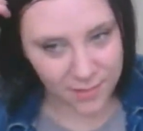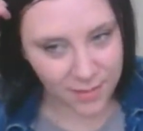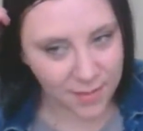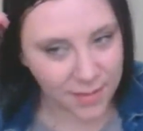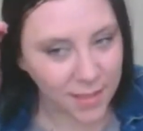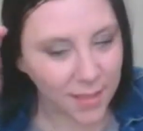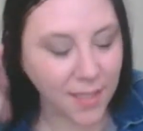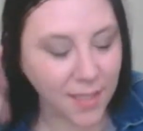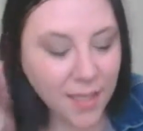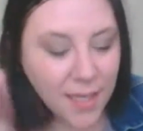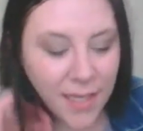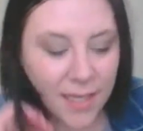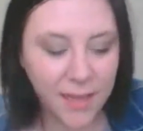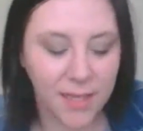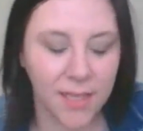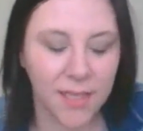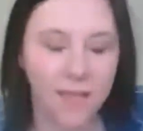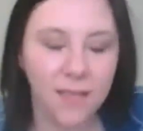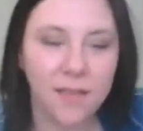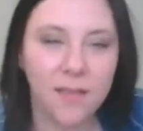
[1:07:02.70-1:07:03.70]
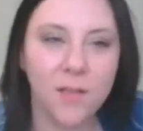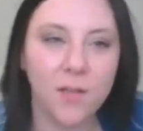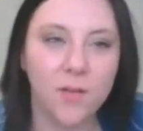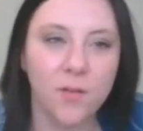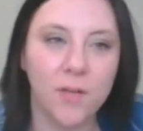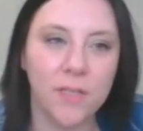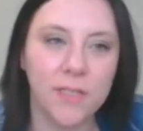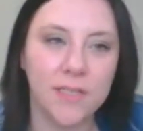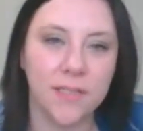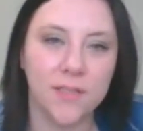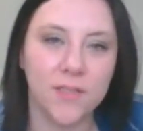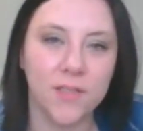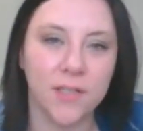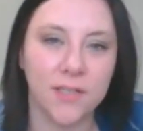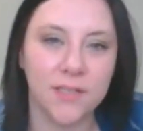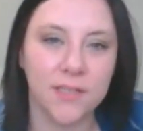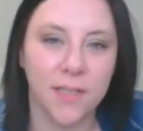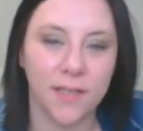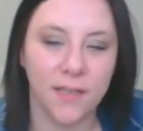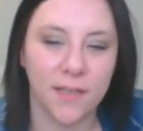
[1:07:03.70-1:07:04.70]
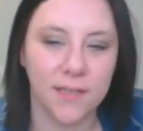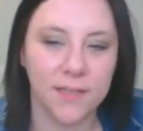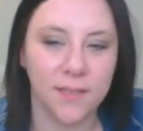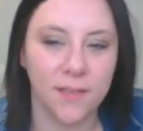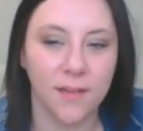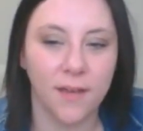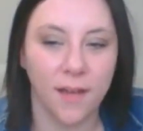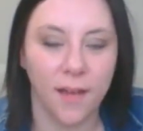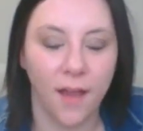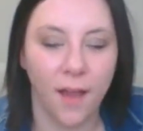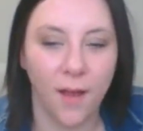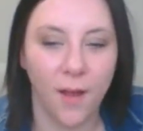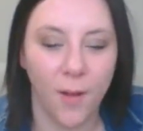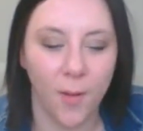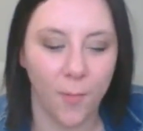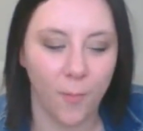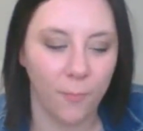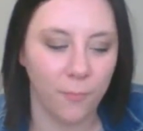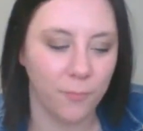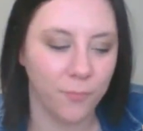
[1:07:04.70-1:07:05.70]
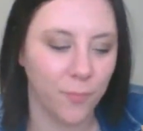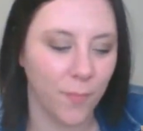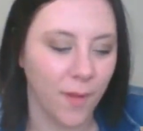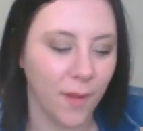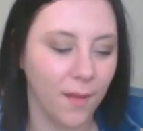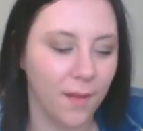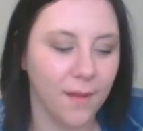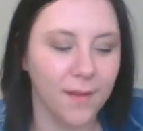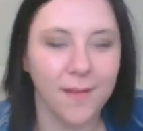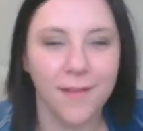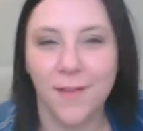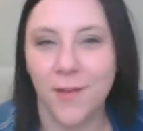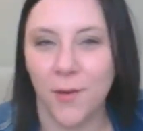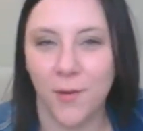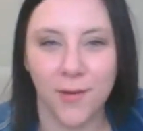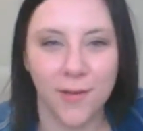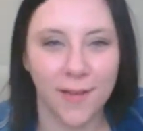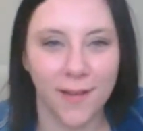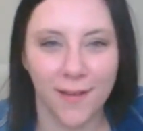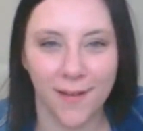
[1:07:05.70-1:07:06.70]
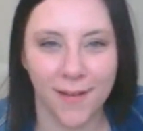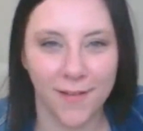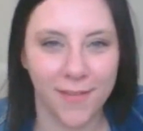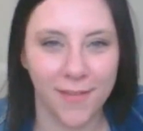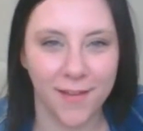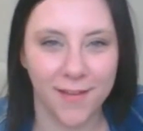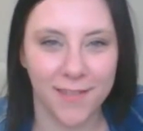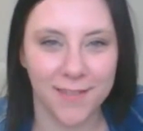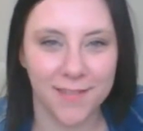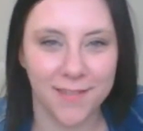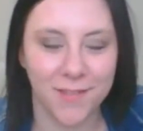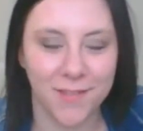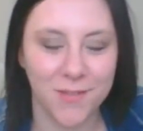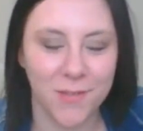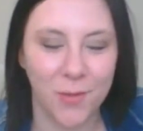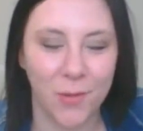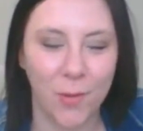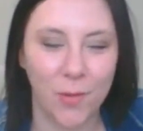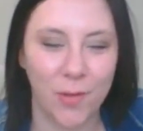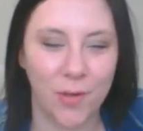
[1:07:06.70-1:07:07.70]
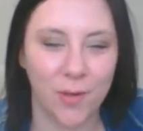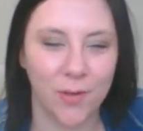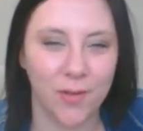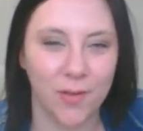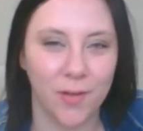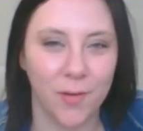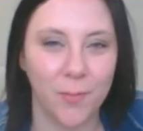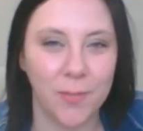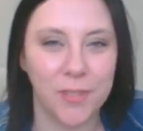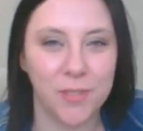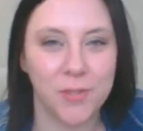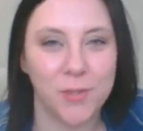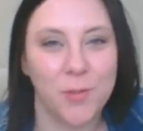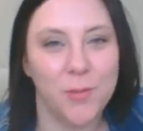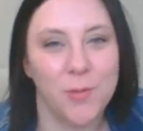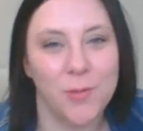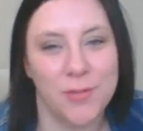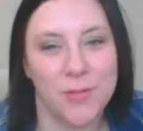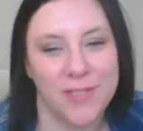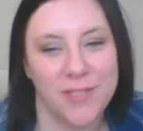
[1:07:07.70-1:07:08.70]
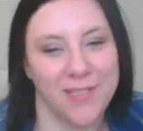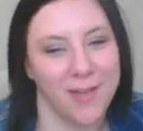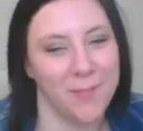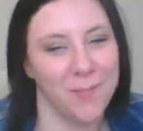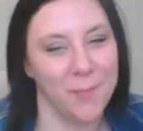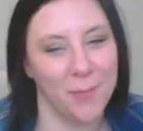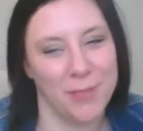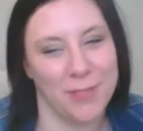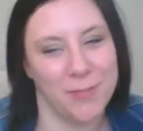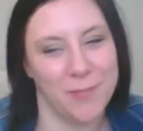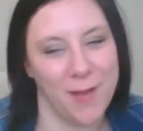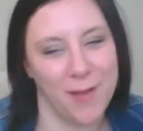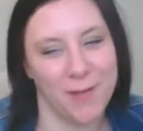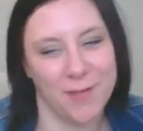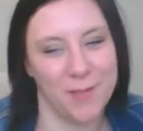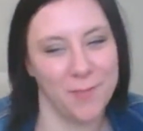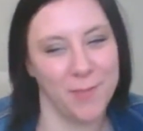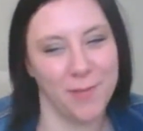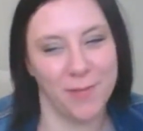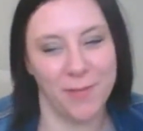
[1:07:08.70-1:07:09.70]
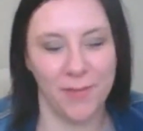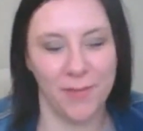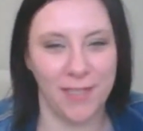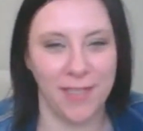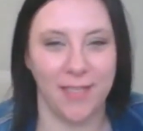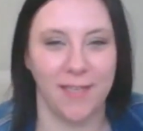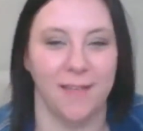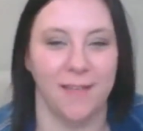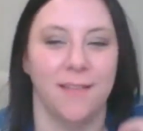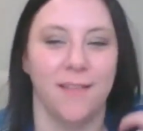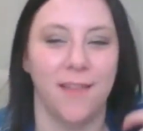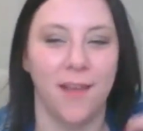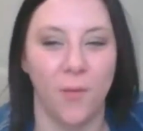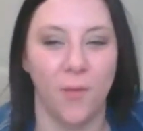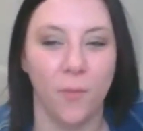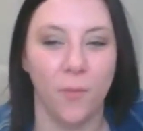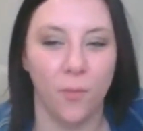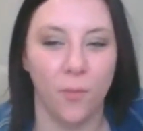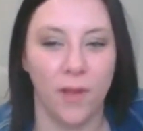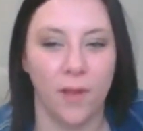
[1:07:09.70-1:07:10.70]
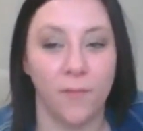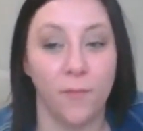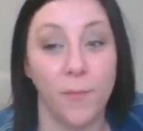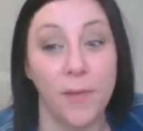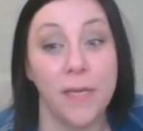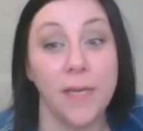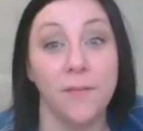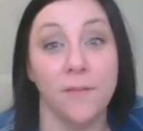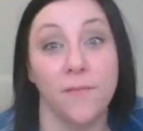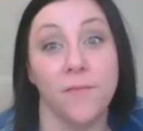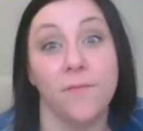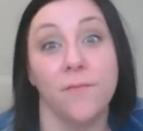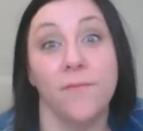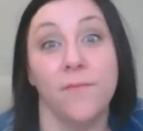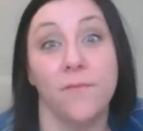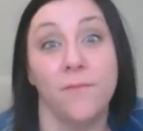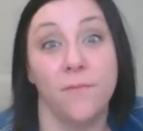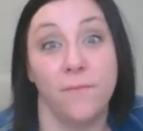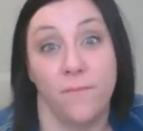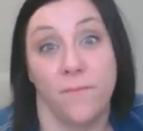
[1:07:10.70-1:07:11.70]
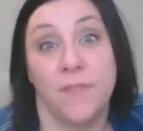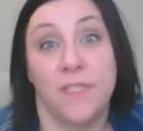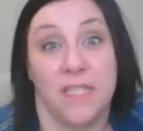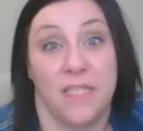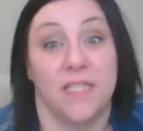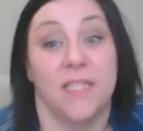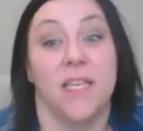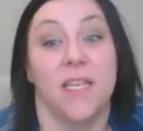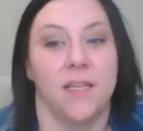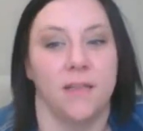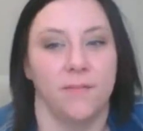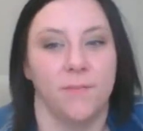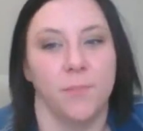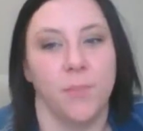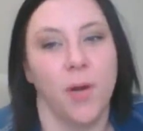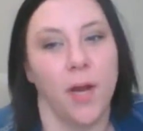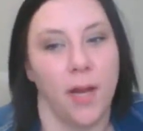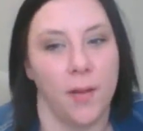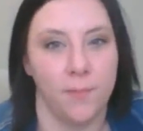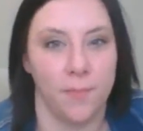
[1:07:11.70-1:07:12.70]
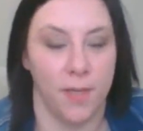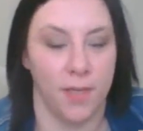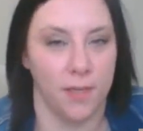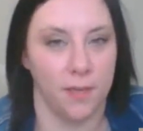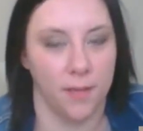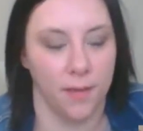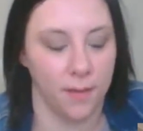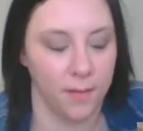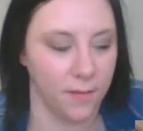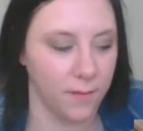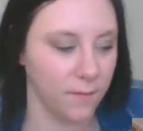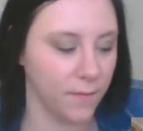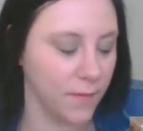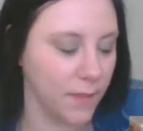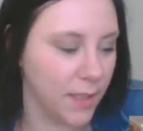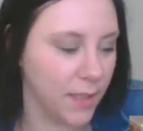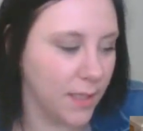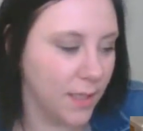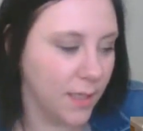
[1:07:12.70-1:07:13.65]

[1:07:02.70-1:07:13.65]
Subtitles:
Yeah, I think, you know, it's interesting because, you know, again, I think I said this earlier, you know, we shouldered some responsibility that if we didn't succeed, Prime might not have.